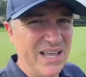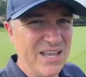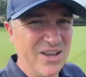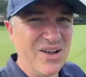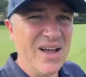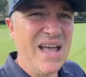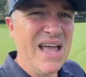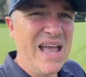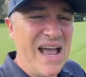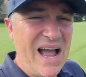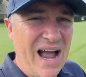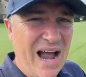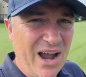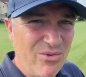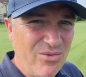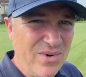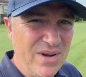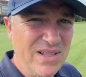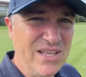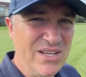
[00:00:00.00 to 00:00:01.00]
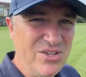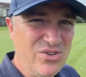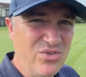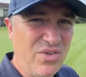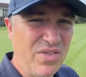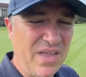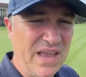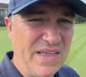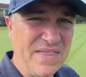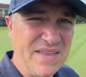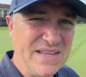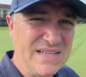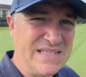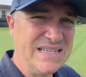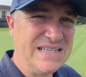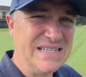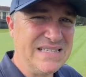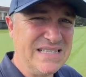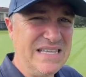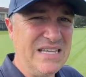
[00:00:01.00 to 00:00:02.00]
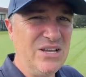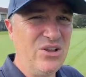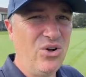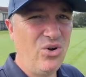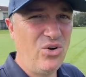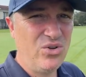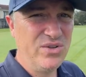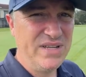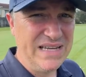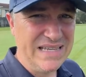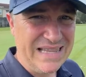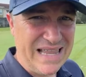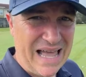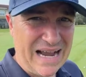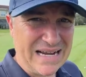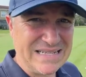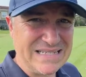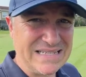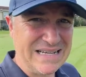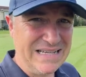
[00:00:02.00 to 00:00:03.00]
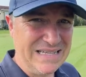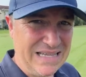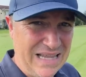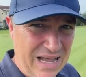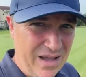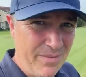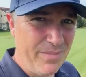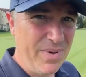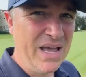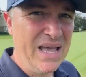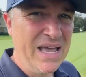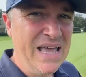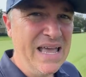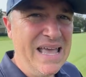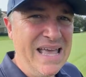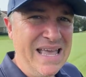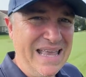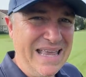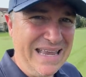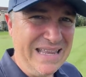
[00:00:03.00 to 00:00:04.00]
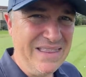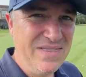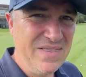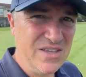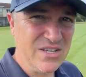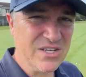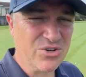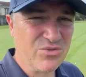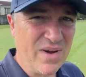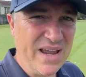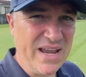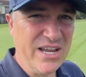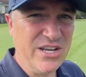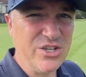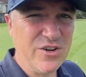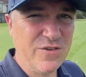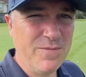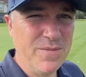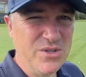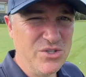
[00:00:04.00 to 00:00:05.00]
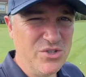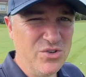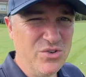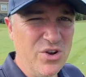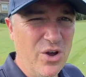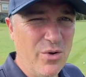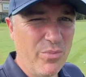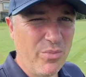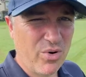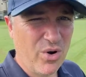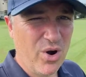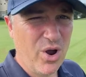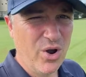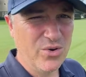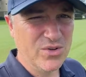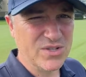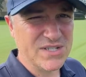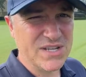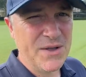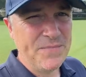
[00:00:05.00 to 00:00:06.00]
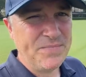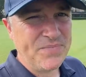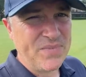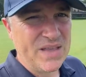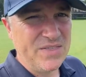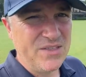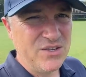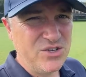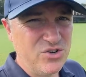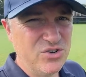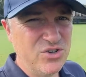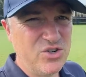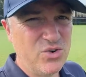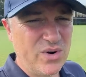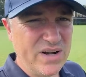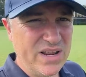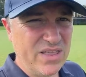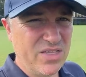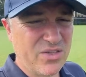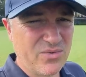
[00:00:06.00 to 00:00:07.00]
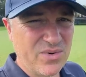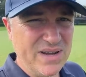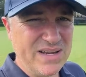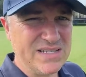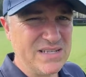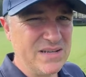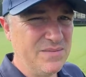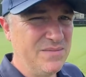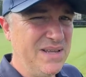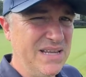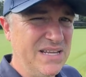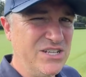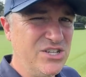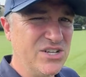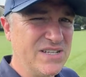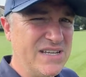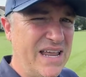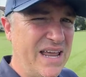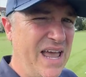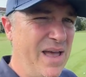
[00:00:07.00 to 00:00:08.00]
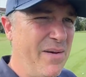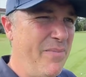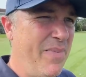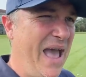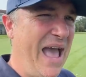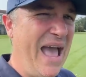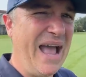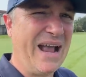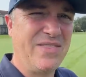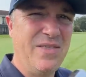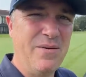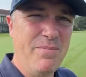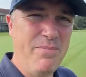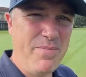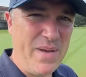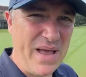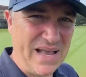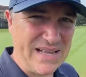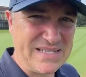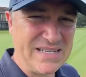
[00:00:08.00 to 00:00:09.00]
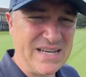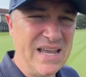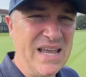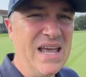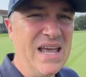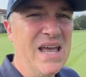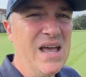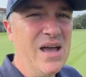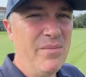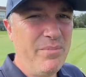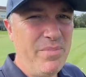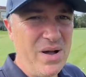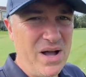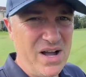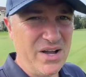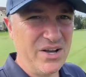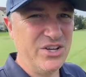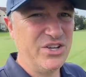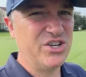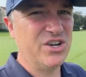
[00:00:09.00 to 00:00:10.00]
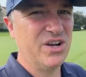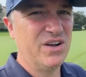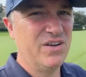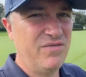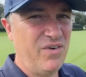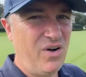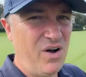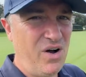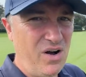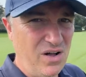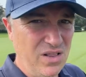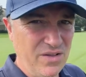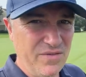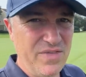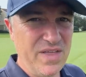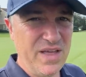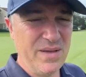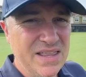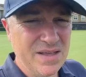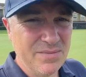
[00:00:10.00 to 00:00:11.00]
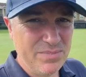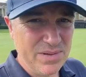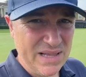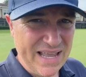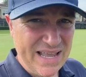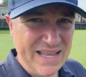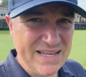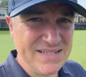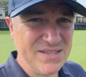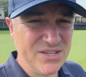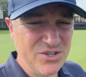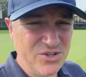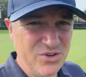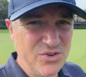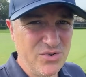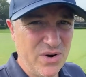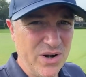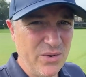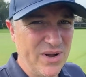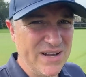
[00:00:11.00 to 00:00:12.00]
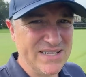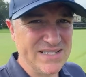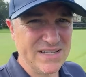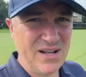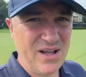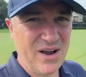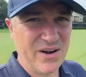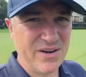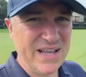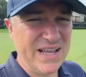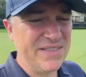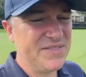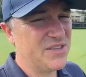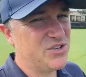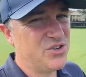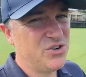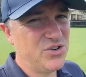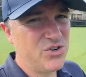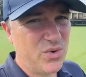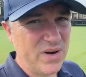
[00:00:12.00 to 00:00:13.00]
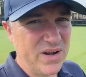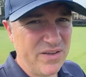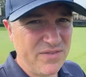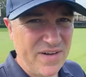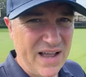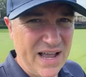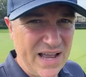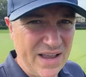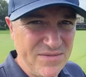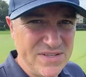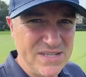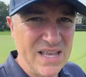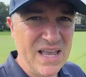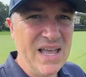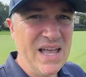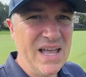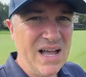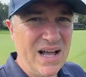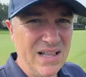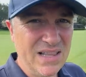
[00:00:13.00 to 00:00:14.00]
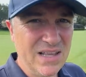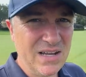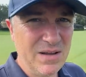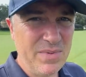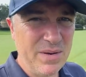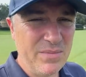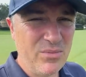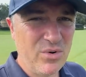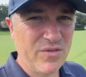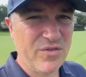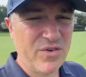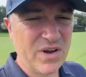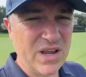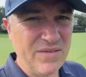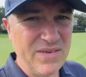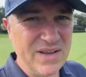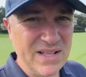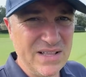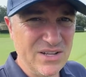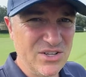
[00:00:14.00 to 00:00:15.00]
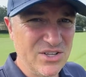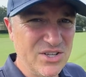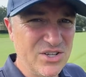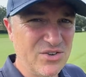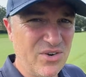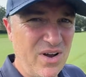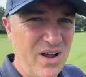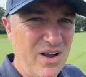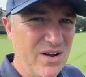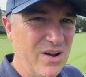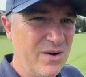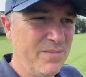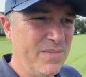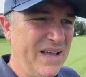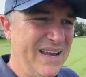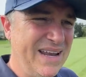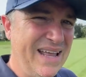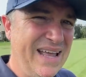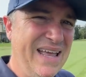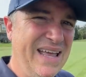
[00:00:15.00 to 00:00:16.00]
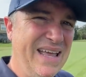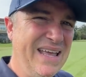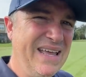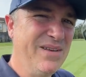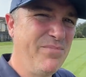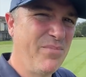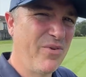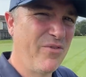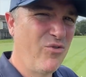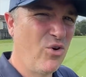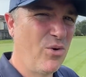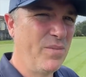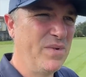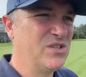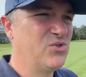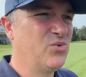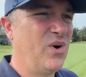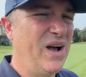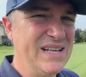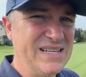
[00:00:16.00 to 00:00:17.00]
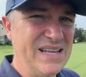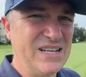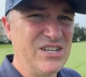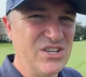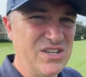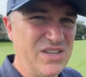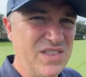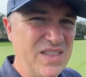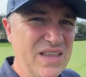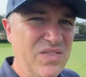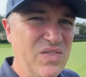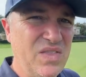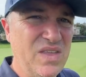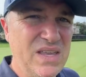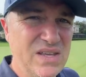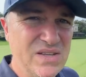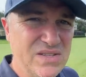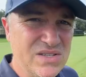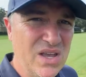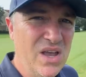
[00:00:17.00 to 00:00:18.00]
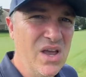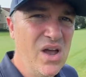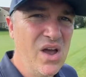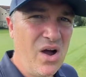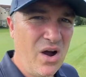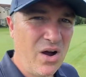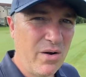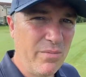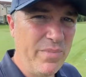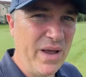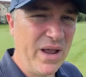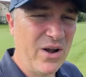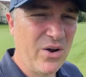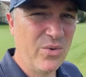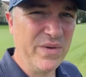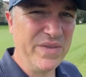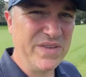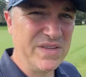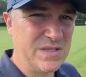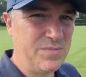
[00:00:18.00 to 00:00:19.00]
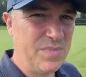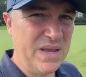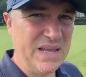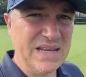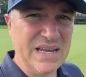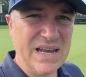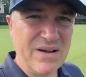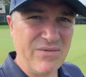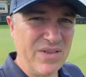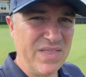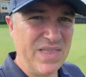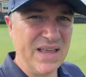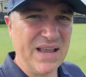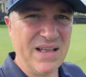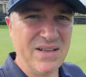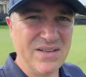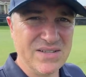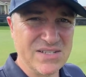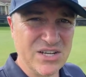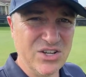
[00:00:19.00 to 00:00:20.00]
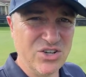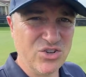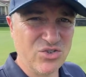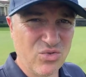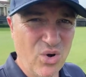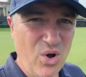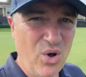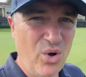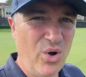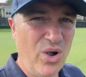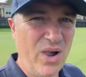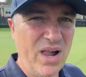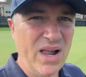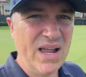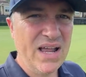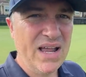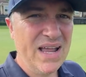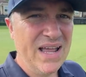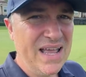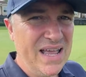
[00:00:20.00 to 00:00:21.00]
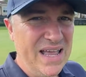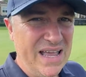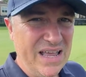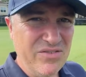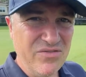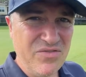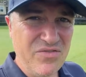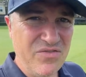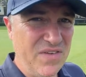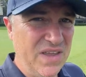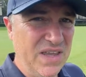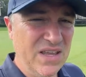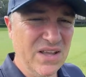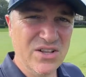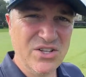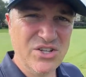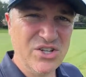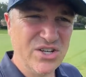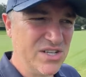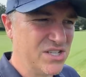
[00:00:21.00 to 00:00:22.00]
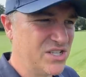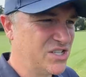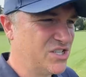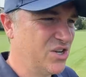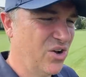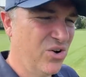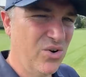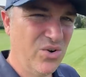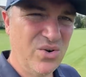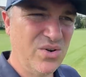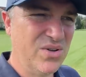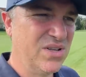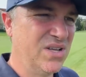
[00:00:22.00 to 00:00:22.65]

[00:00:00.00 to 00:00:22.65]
you. I really do think this is the Goldilocks club in this range of Mizuno Pros. The two twenty-threes to me just pack the best punch of all of them. The blades, the two twenty-one's a little hard to hit, the two twenty-fives a little bit more forgiving, a little stronger, but performance wise I just think these are better with spin and everything else, control and feel. Just so